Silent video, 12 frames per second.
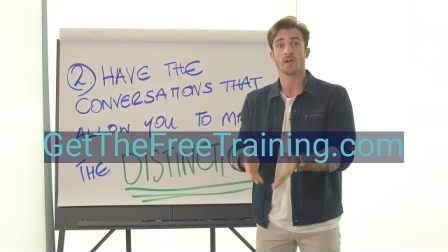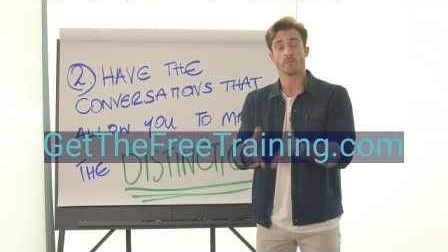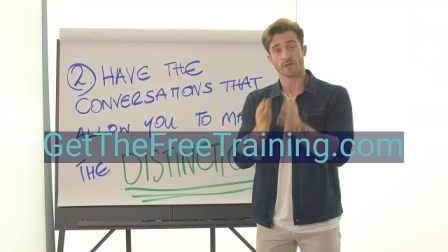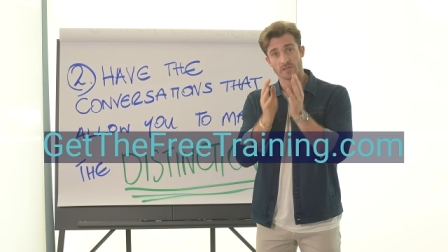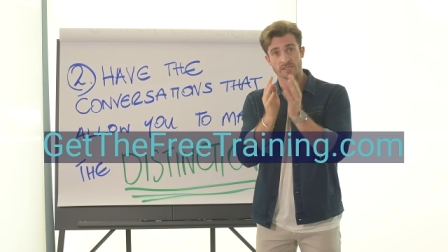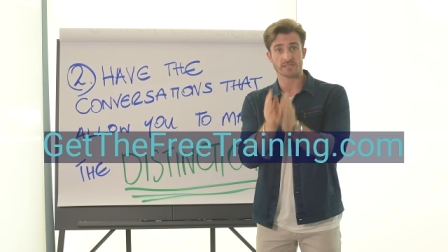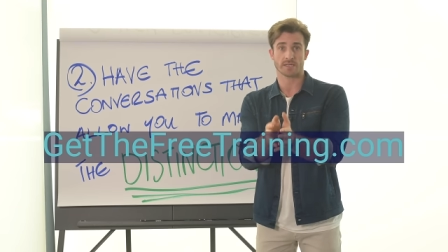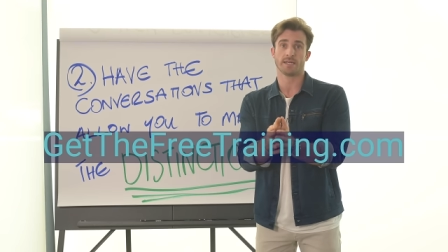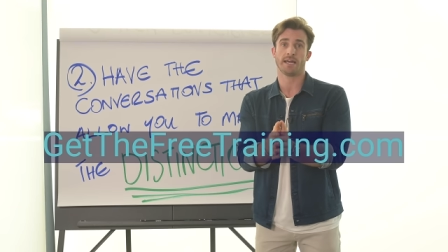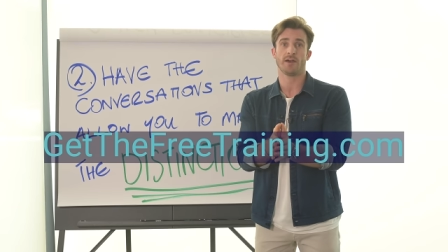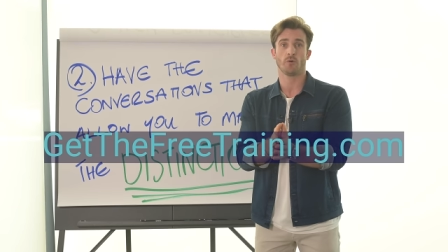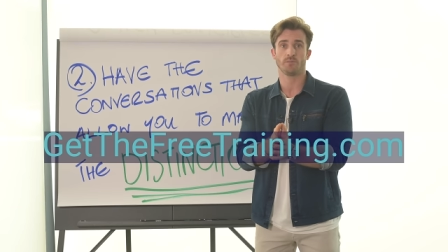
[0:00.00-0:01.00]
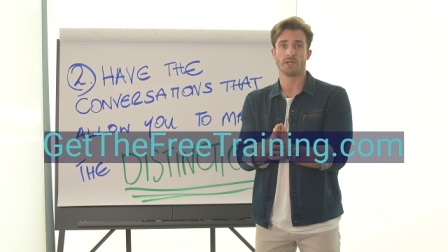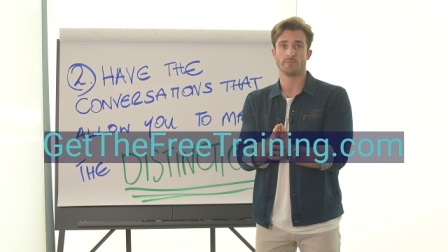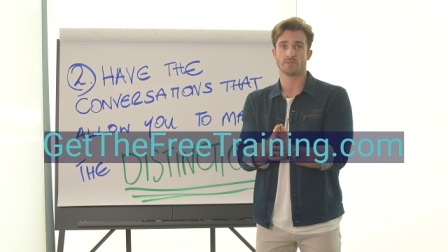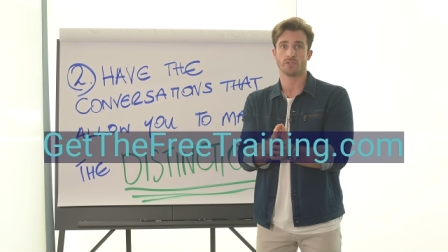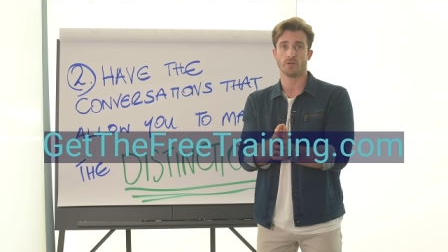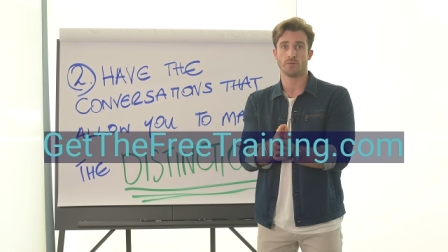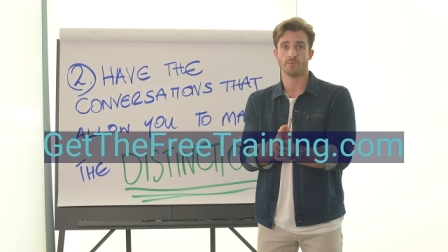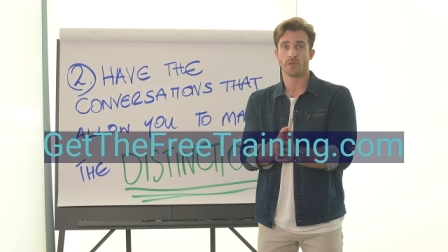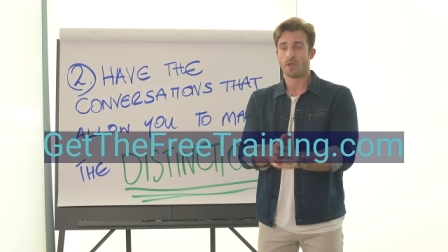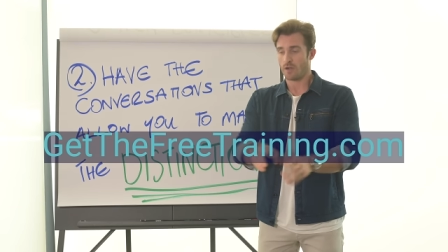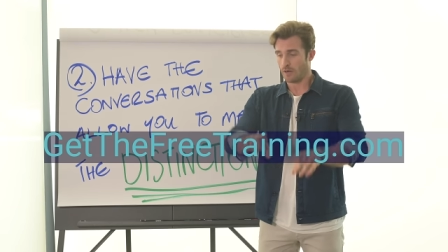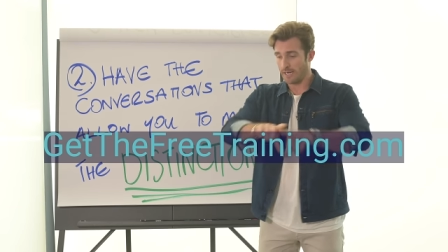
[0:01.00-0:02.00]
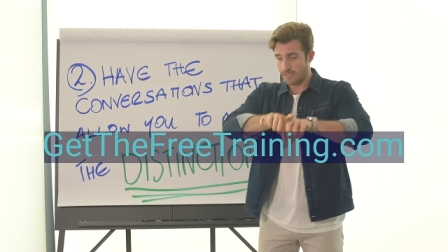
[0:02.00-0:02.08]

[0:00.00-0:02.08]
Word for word: because it's going to help them too. All